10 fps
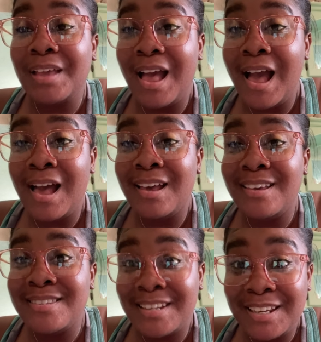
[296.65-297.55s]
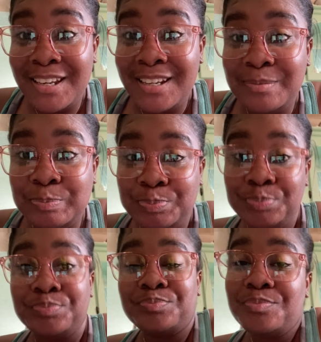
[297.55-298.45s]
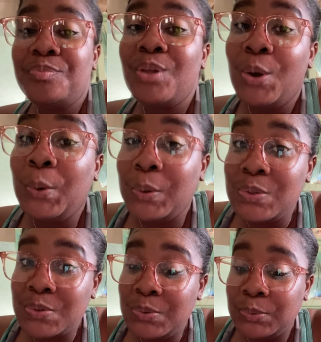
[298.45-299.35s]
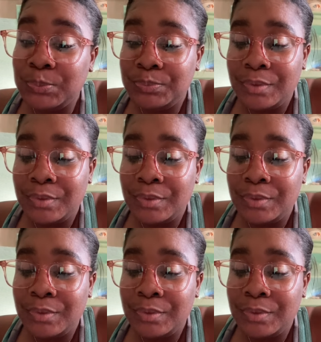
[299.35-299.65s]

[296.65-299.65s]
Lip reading: as a kid or in school,